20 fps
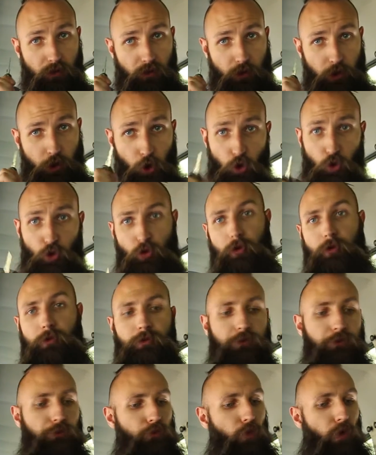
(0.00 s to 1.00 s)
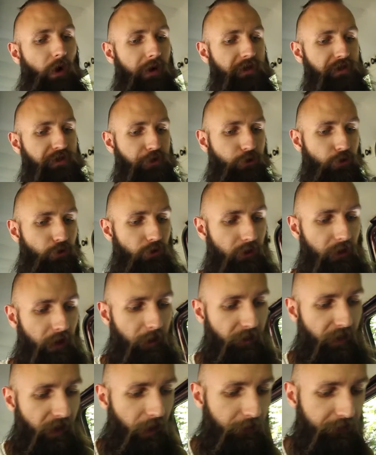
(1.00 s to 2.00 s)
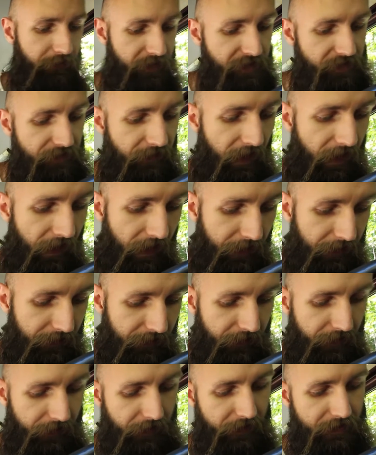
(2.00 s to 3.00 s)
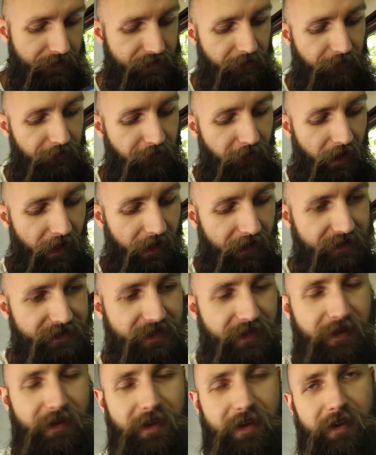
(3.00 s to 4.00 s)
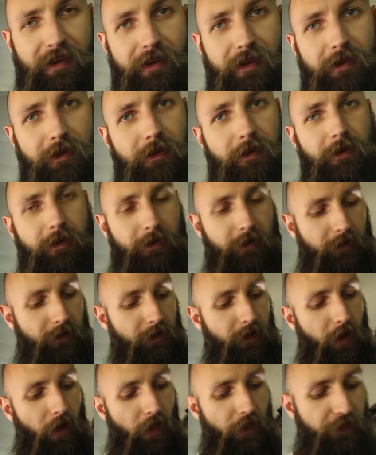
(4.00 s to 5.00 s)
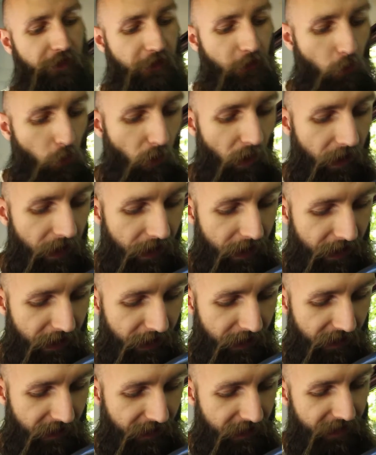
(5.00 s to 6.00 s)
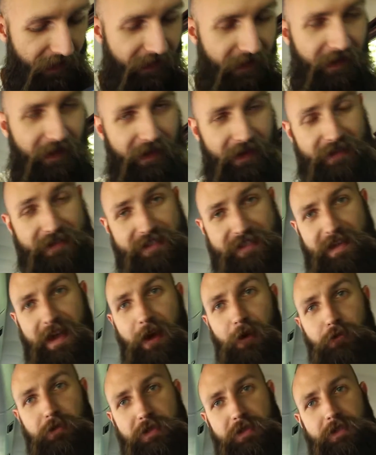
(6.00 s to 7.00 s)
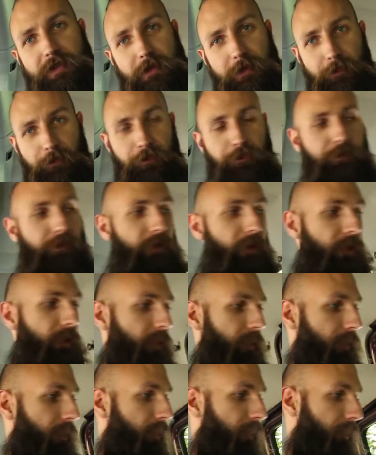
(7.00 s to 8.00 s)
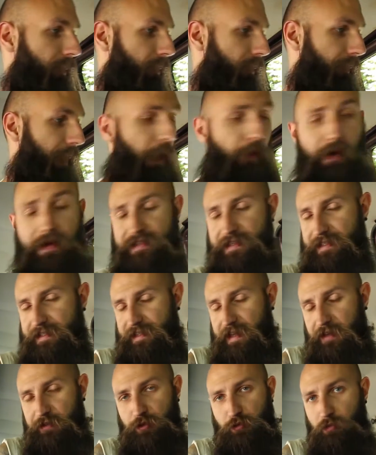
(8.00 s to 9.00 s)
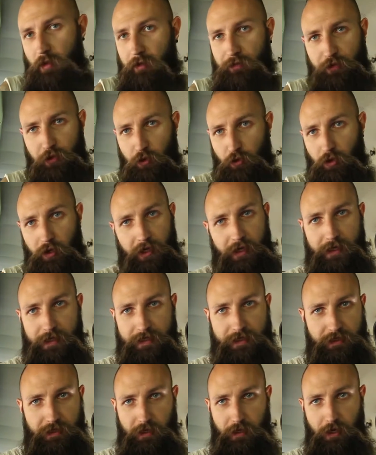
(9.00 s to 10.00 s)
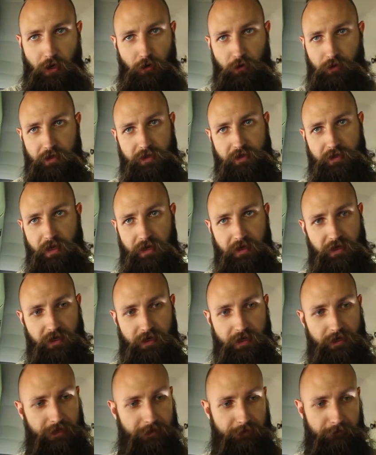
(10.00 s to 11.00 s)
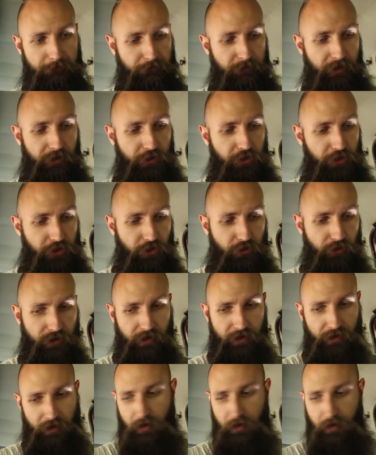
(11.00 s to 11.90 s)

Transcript: Cool. What is cool about this van is the fact, the way it sounds. Now it has a standard muffler on it, you know, there's nothing major to it.